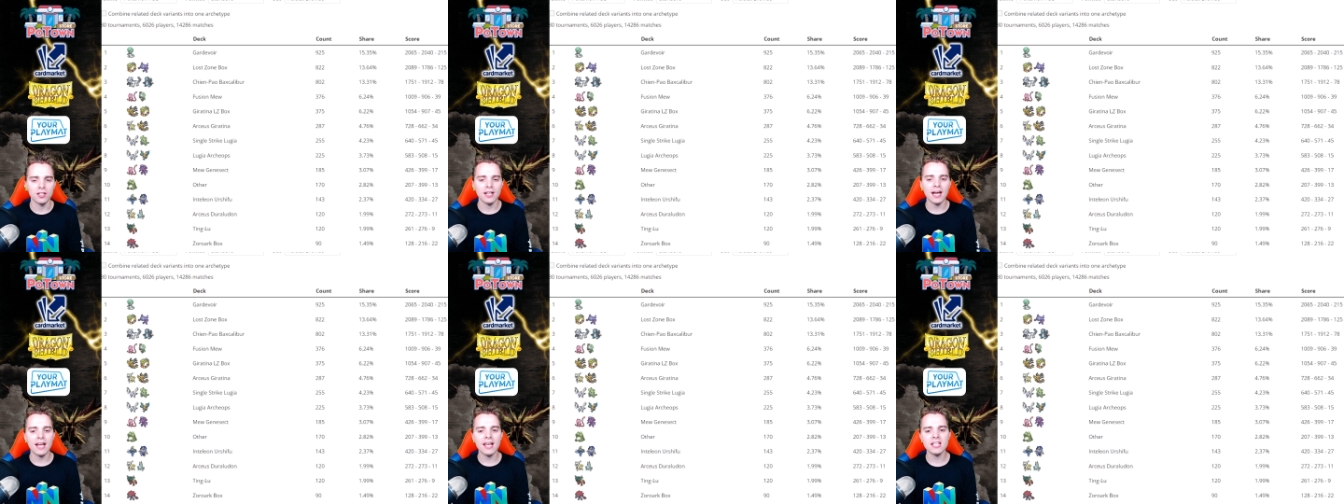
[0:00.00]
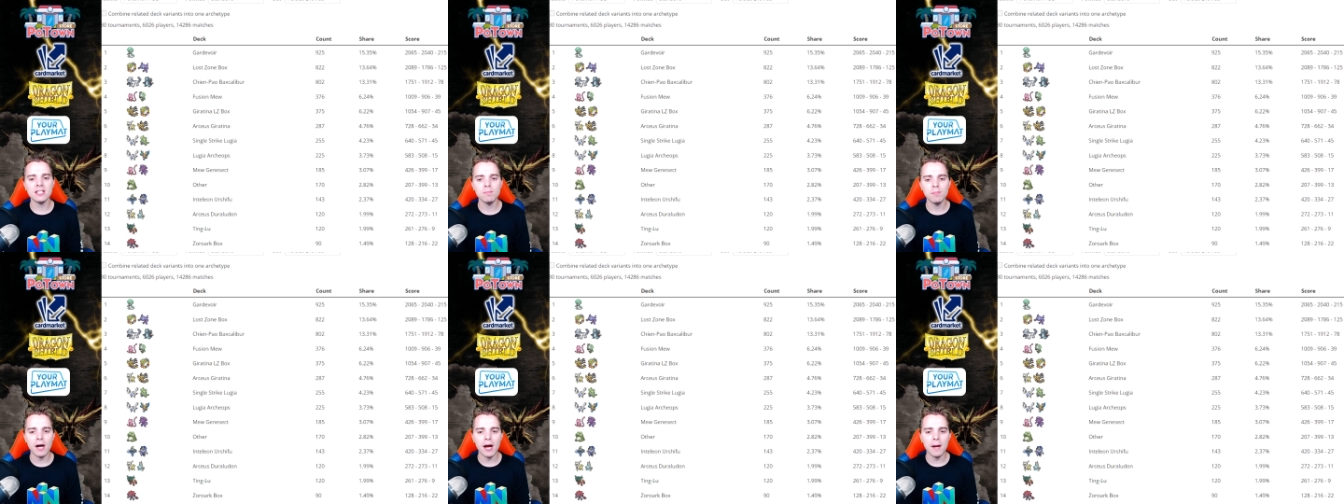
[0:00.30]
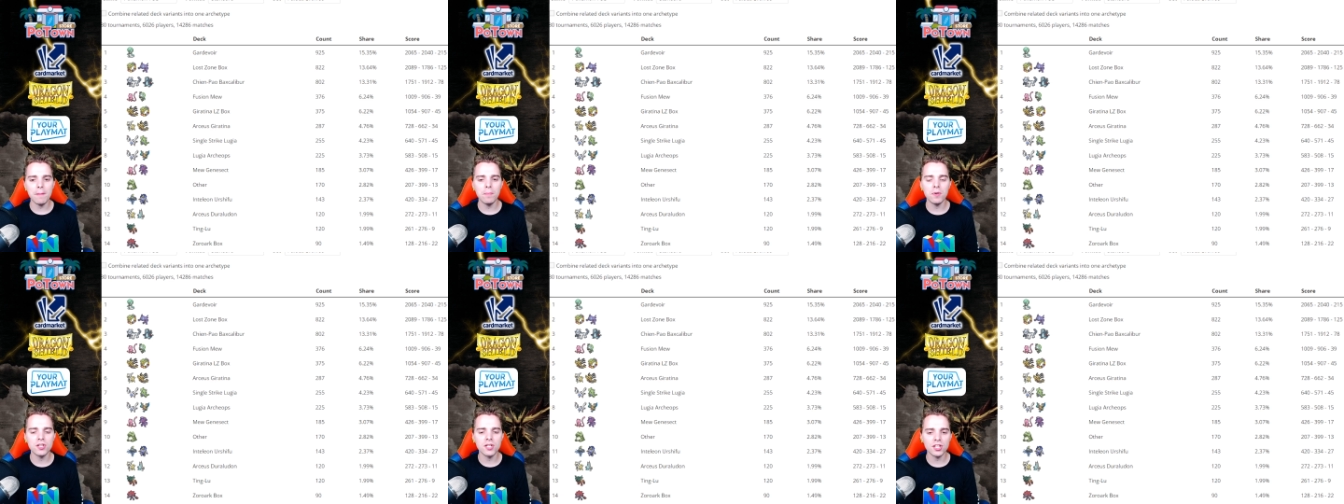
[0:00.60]
That is my
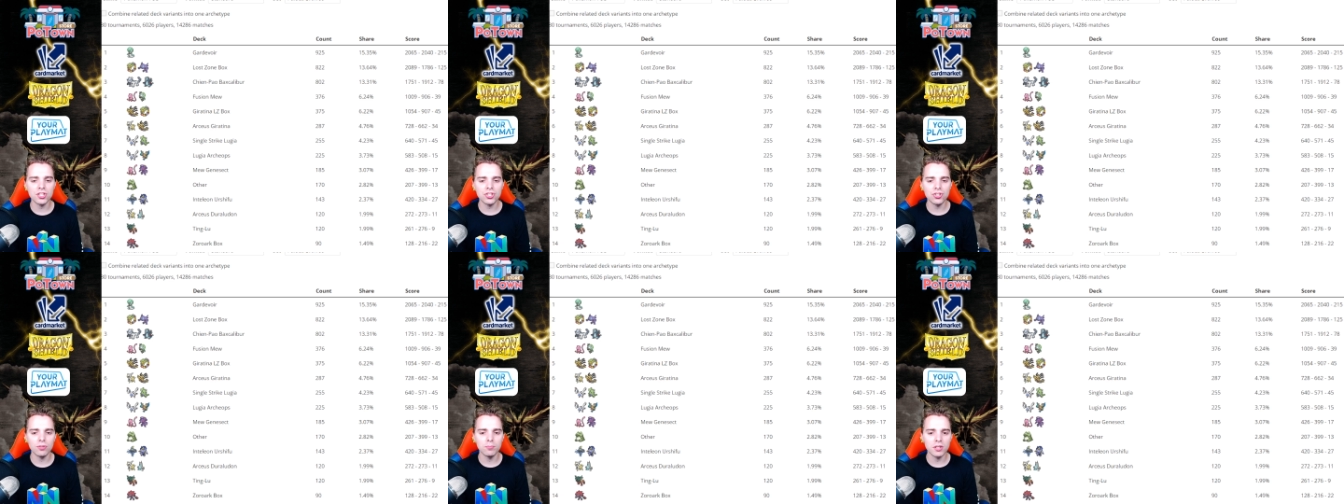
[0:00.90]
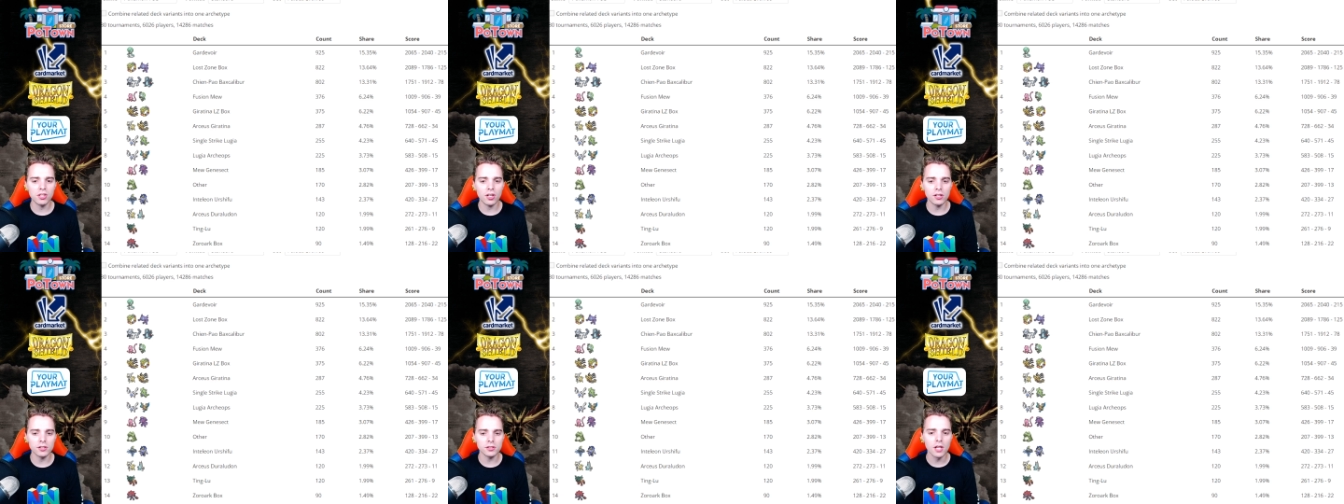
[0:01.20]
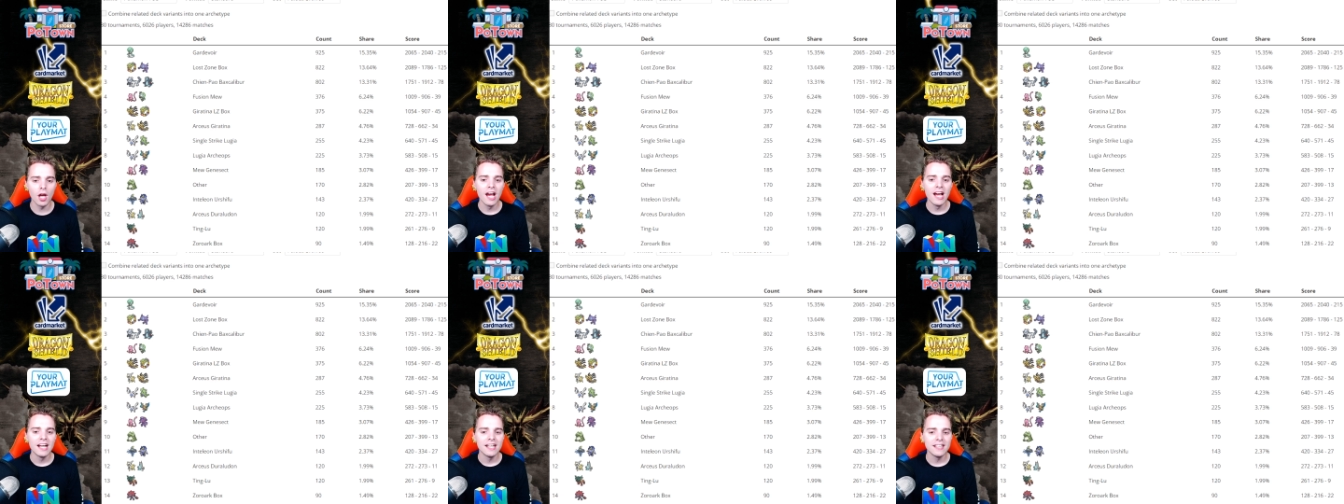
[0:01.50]
prediction, because
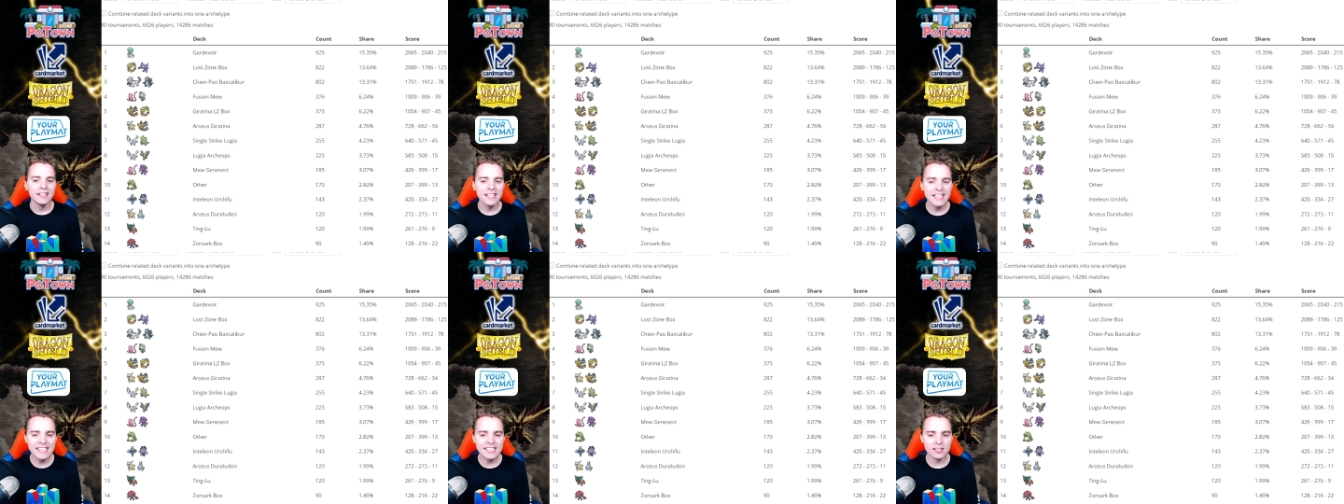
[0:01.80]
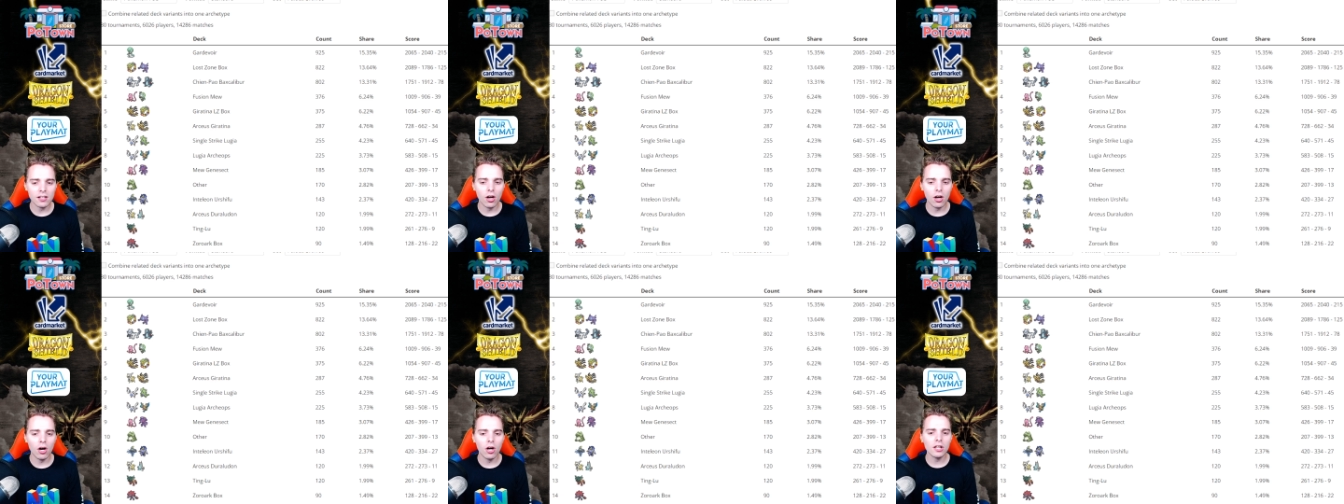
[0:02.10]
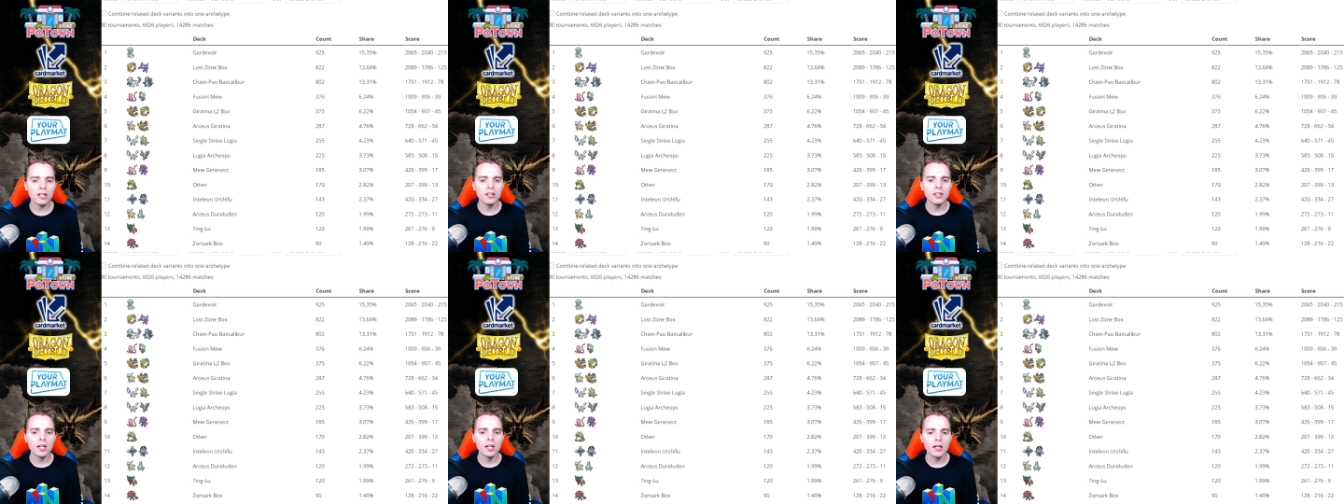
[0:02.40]
these are
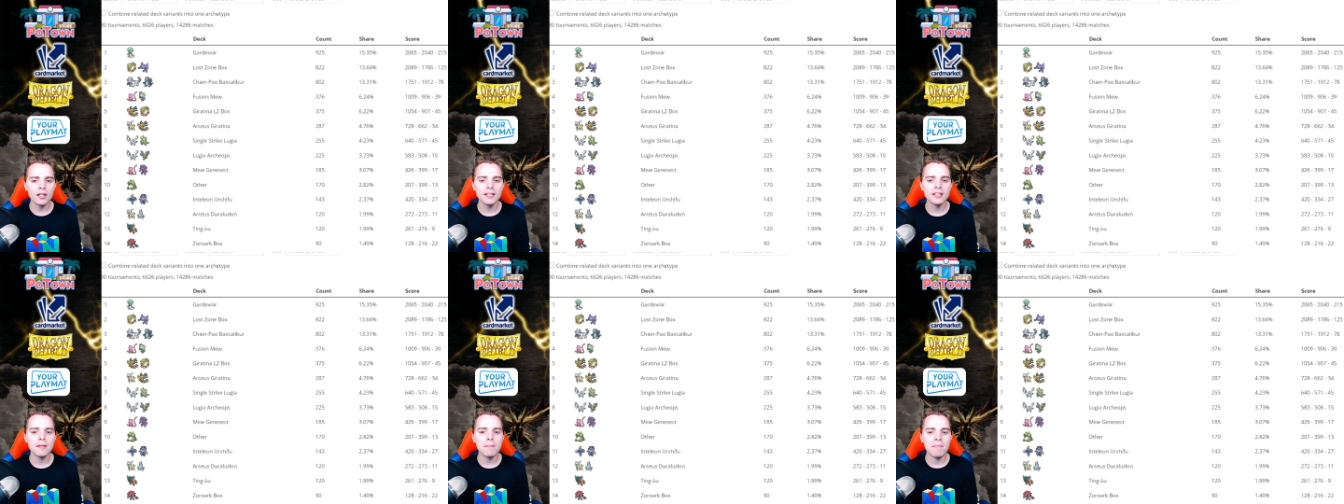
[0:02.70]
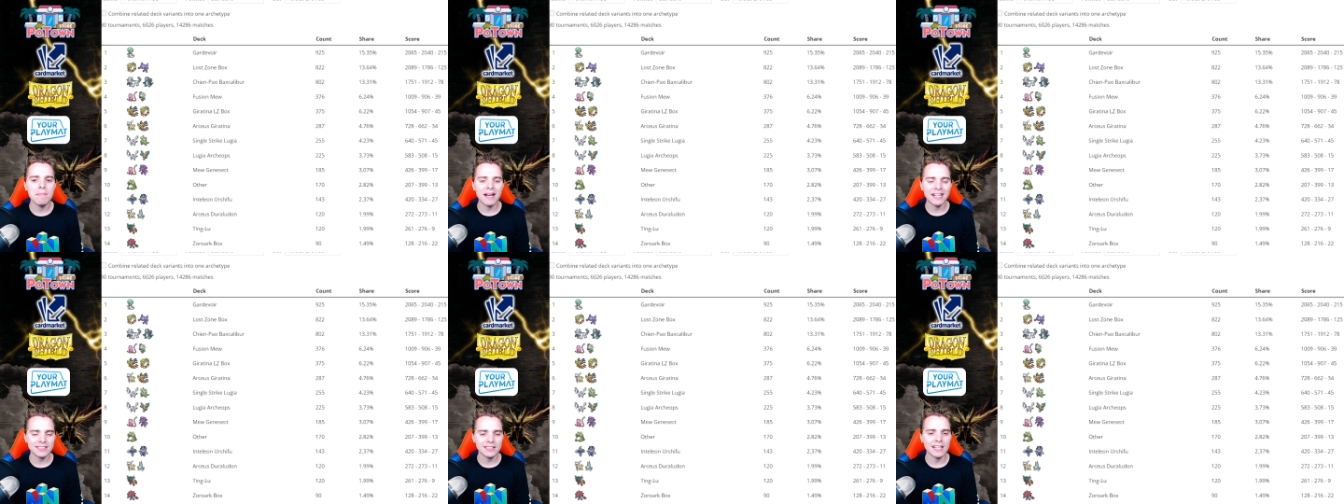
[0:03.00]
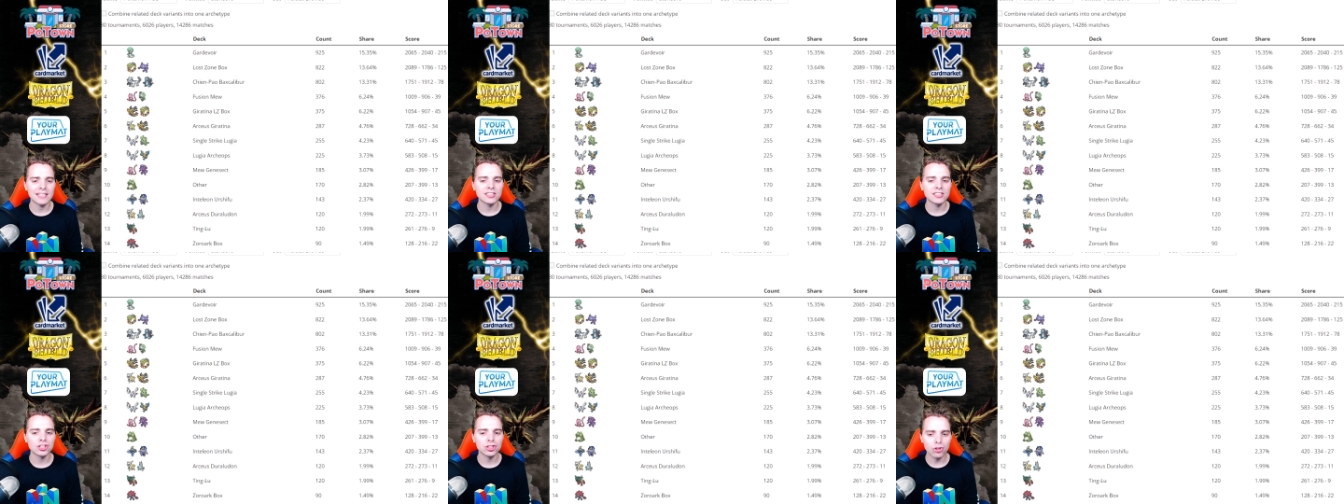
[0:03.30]
clearly the best
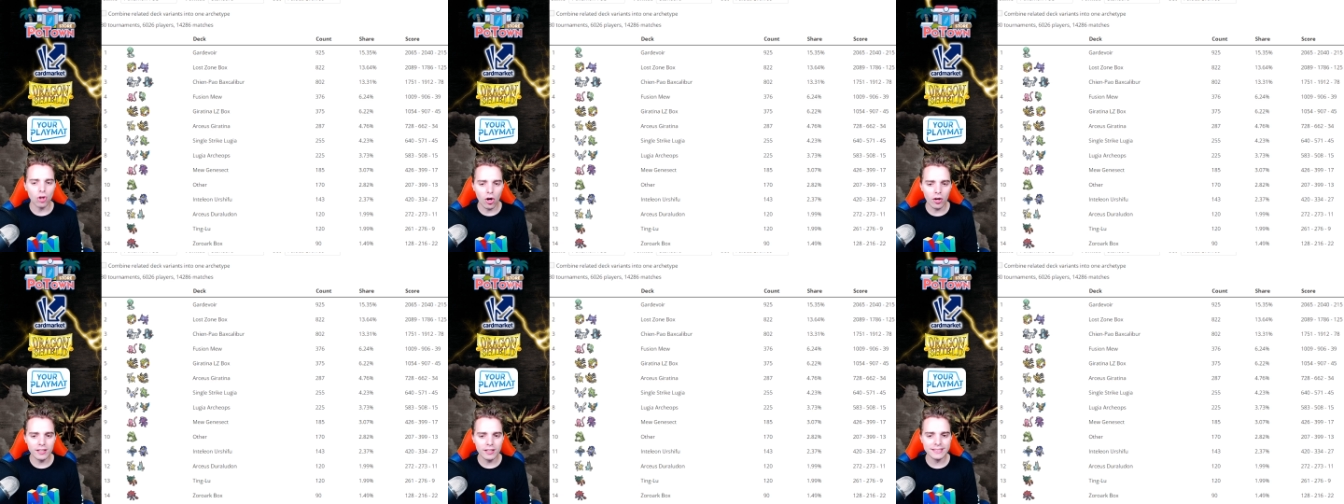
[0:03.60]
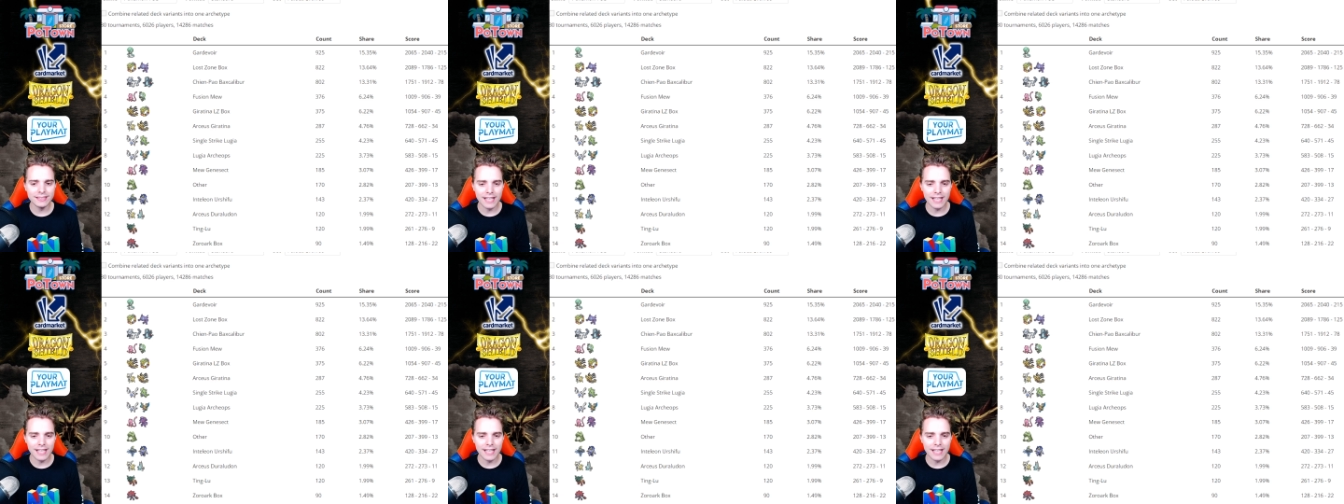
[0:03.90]
and strongest